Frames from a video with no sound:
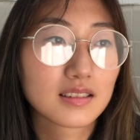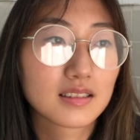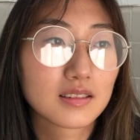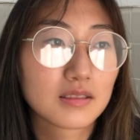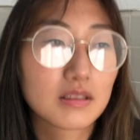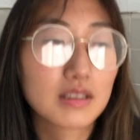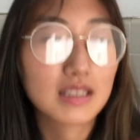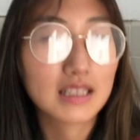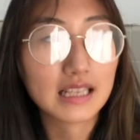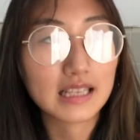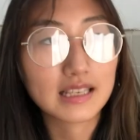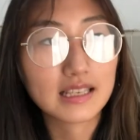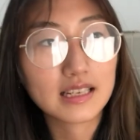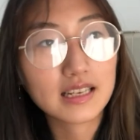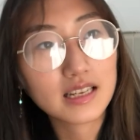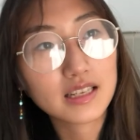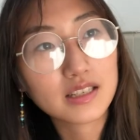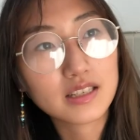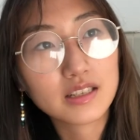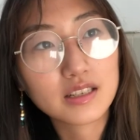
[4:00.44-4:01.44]
was
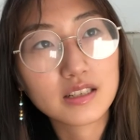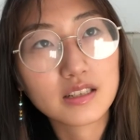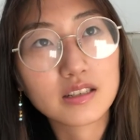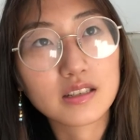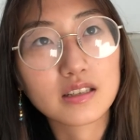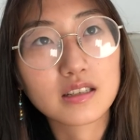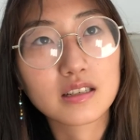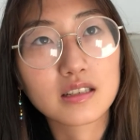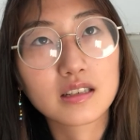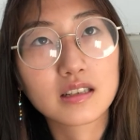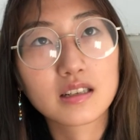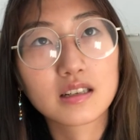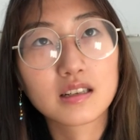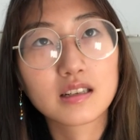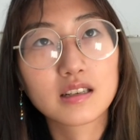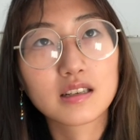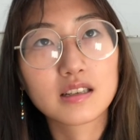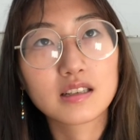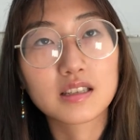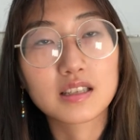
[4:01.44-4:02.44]
listening to
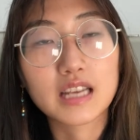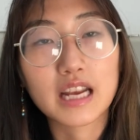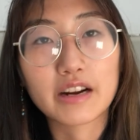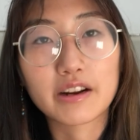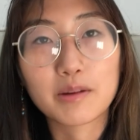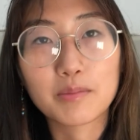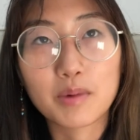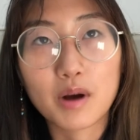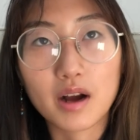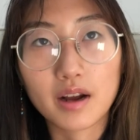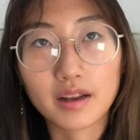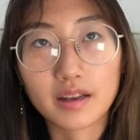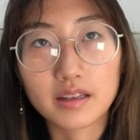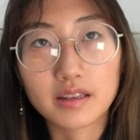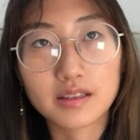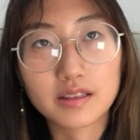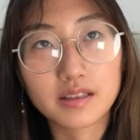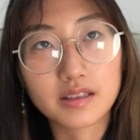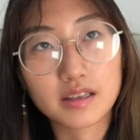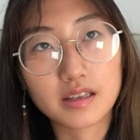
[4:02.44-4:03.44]
Scary
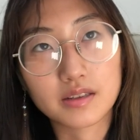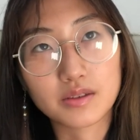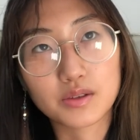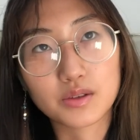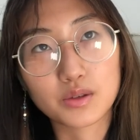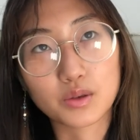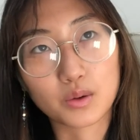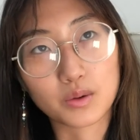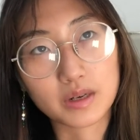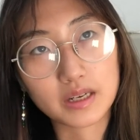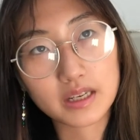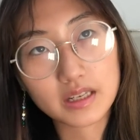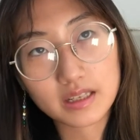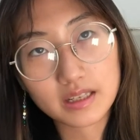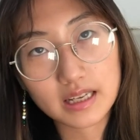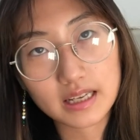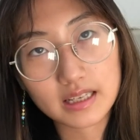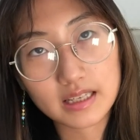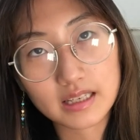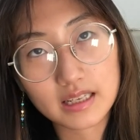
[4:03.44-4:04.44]
Pockets and Stories
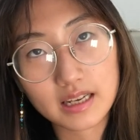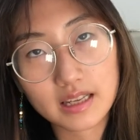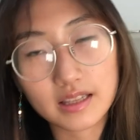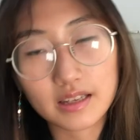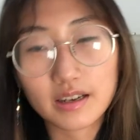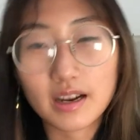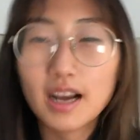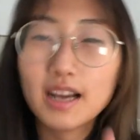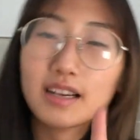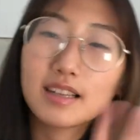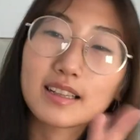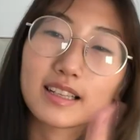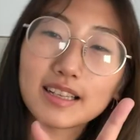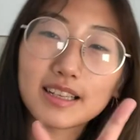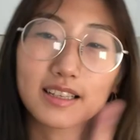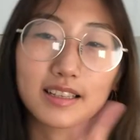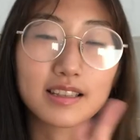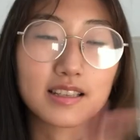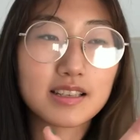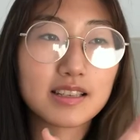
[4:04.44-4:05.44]
last night. They're kind of
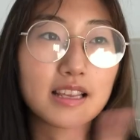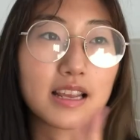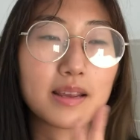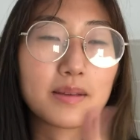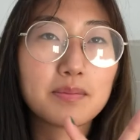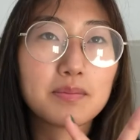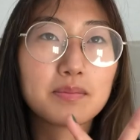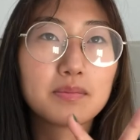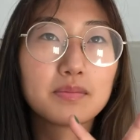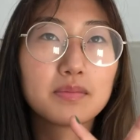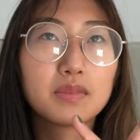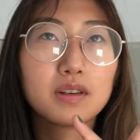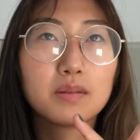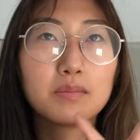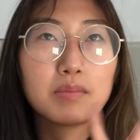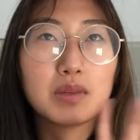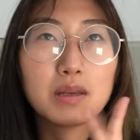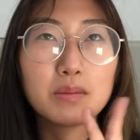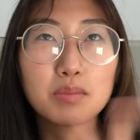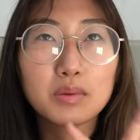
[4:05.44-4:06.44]
like the same
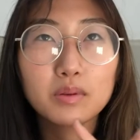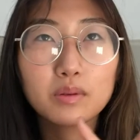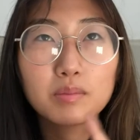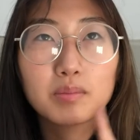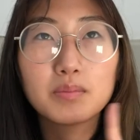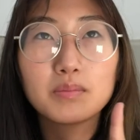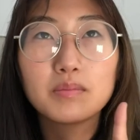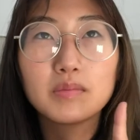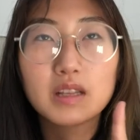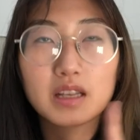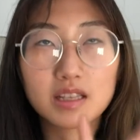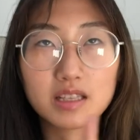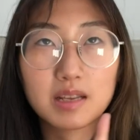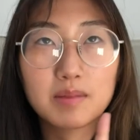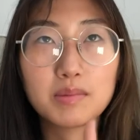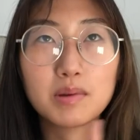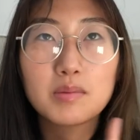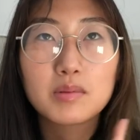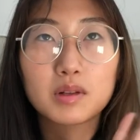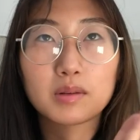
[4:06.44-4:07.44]
people, like the same
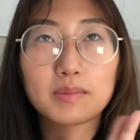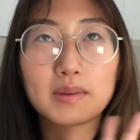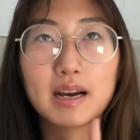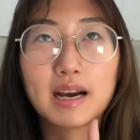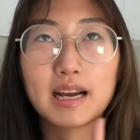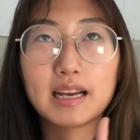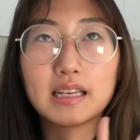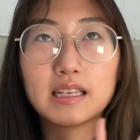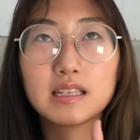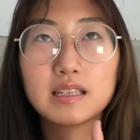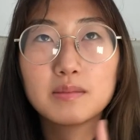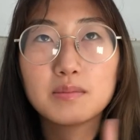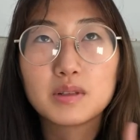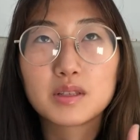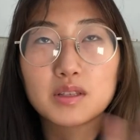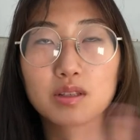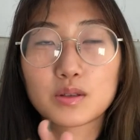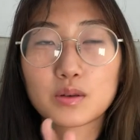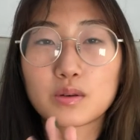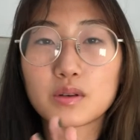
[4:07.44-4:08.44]
people are behind it, but
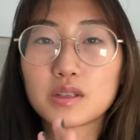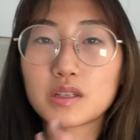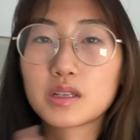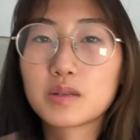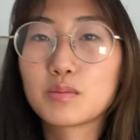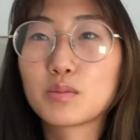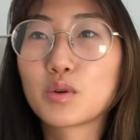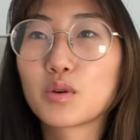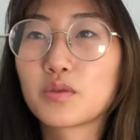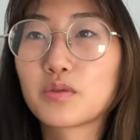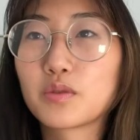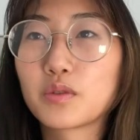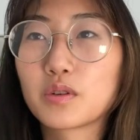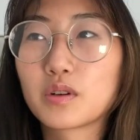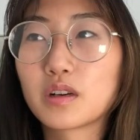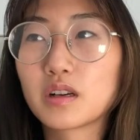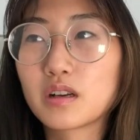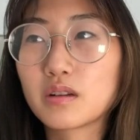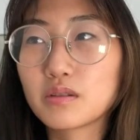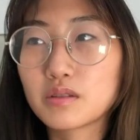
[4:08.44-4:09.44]
Stories is more for
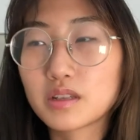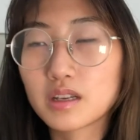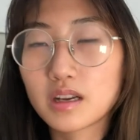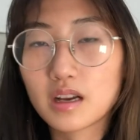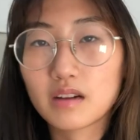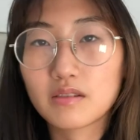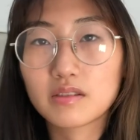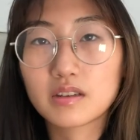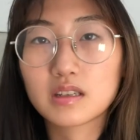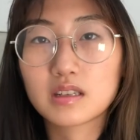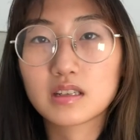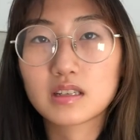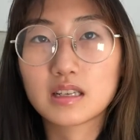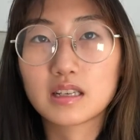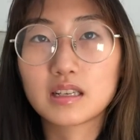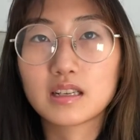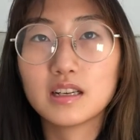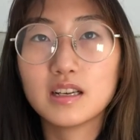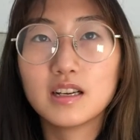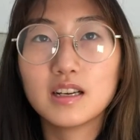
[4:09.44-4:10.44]
acoustic covers
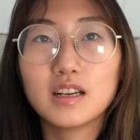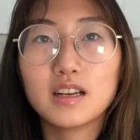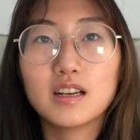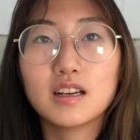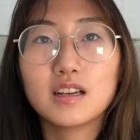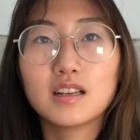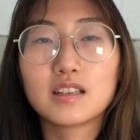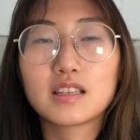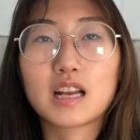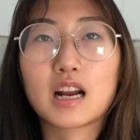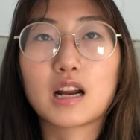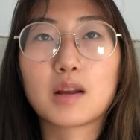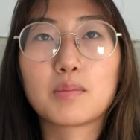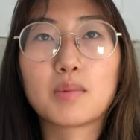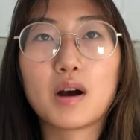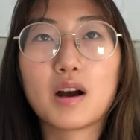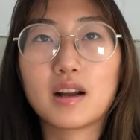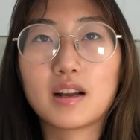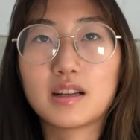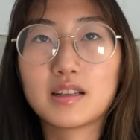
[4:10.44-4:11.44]
and Scary
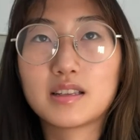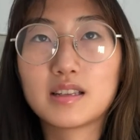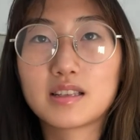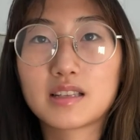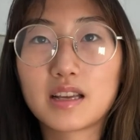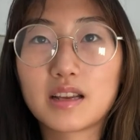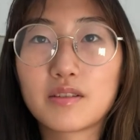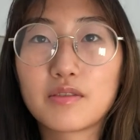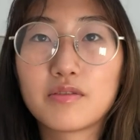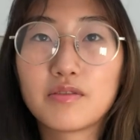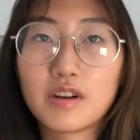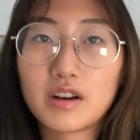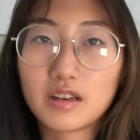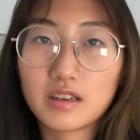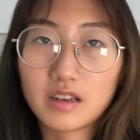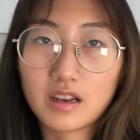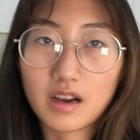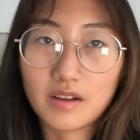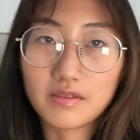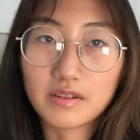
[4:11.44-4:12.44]
Pockets is like funk
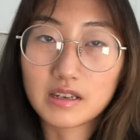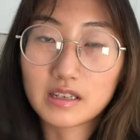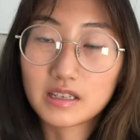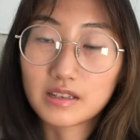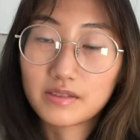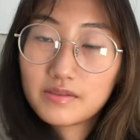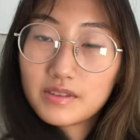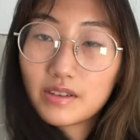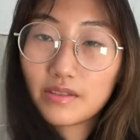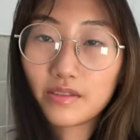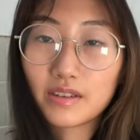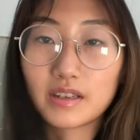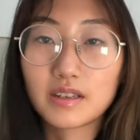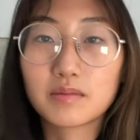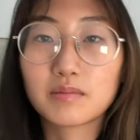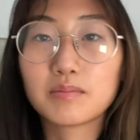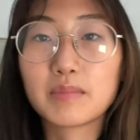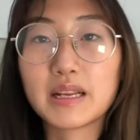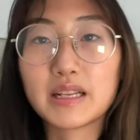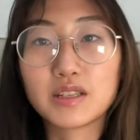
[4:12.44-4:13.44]
covers of
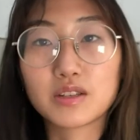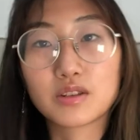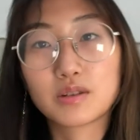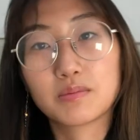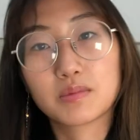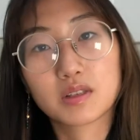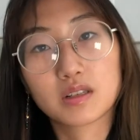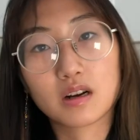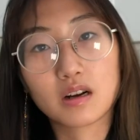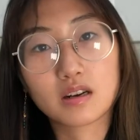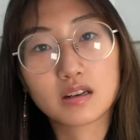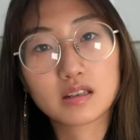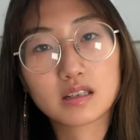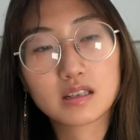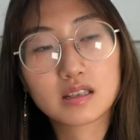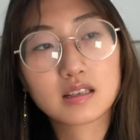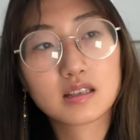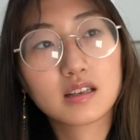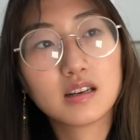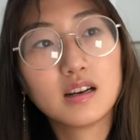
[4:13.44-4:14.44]
different mainstream
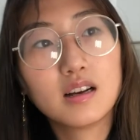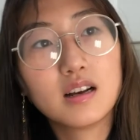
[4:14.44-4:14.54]
songs.